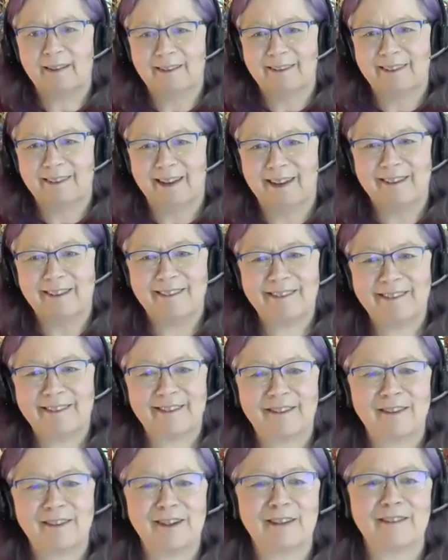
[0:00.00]
and
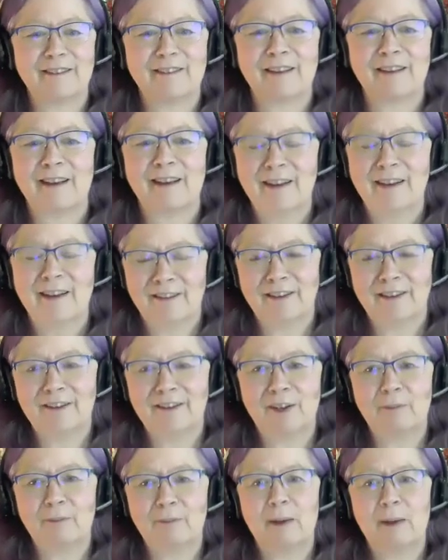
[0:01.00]
teaching
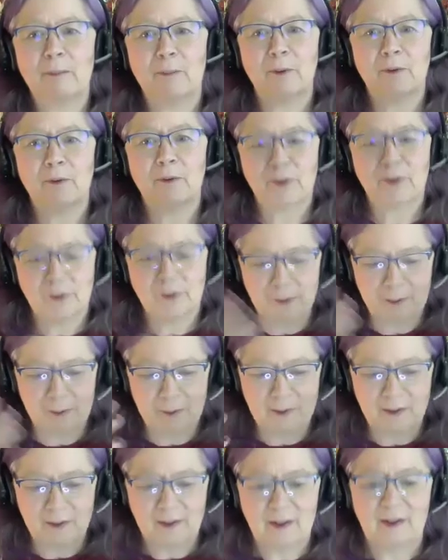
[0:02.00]
people to
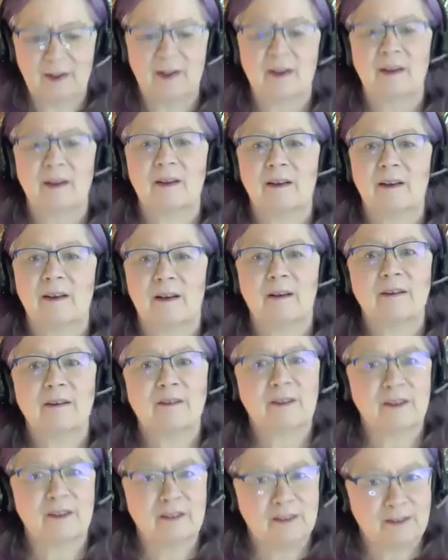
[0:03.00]

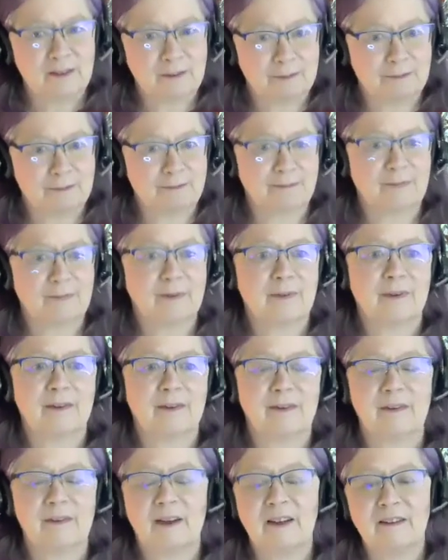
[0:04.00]
just
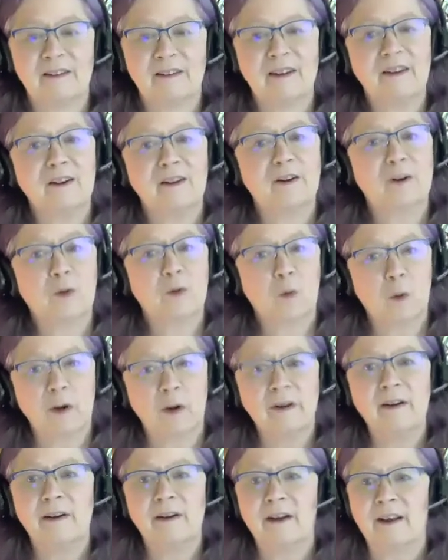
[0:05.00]
continue to
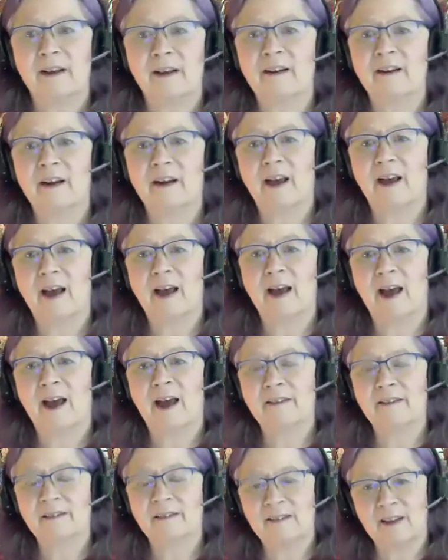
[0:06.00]
coordinate as they